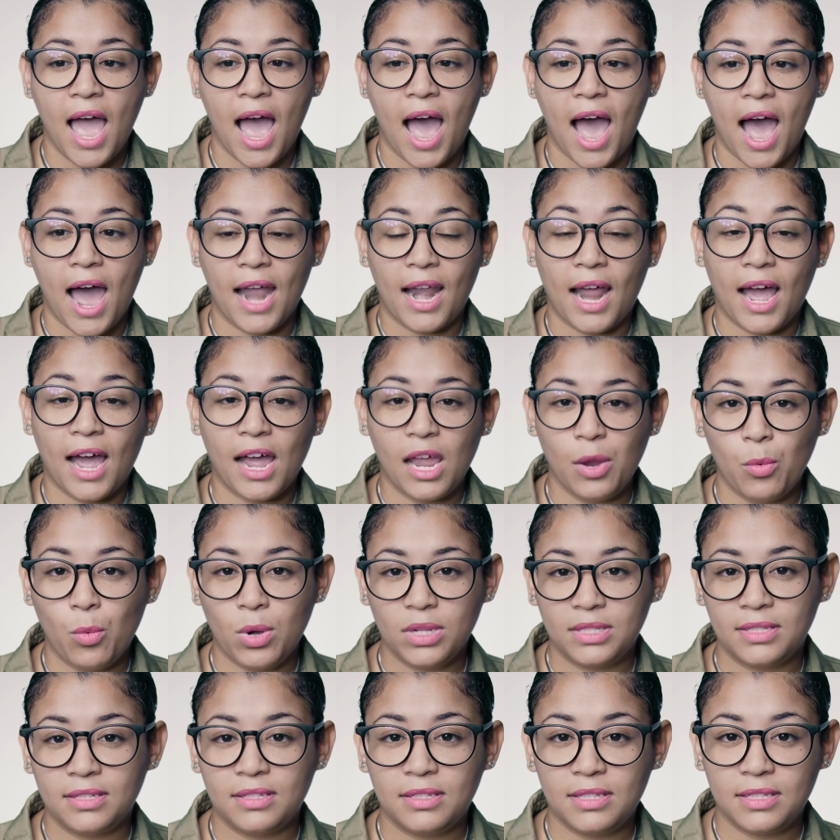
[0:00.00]
And I
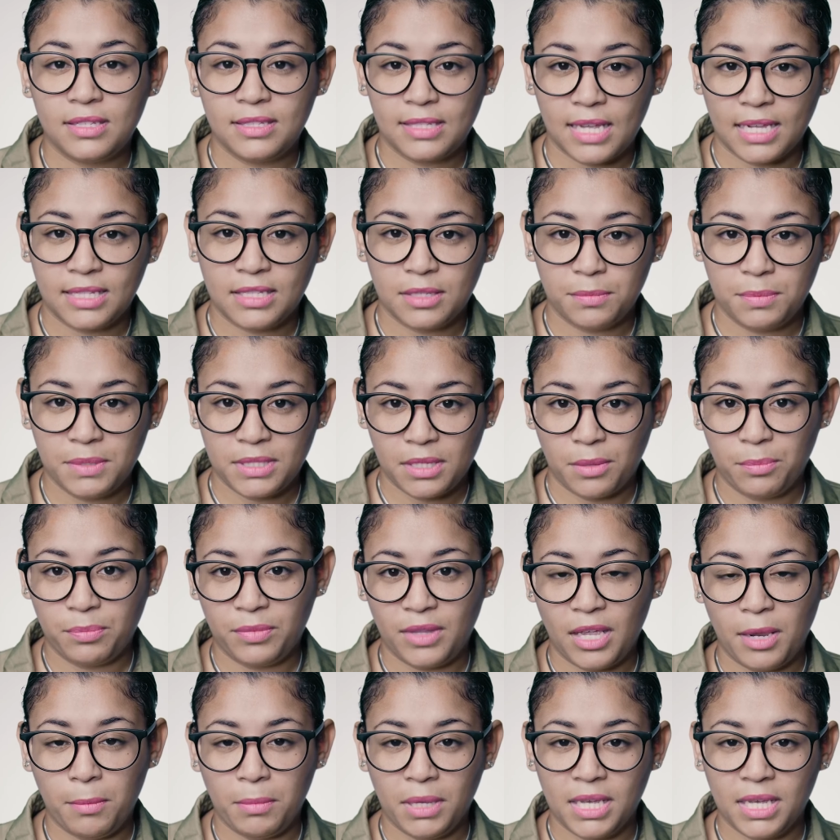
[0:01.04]
wanted to set up something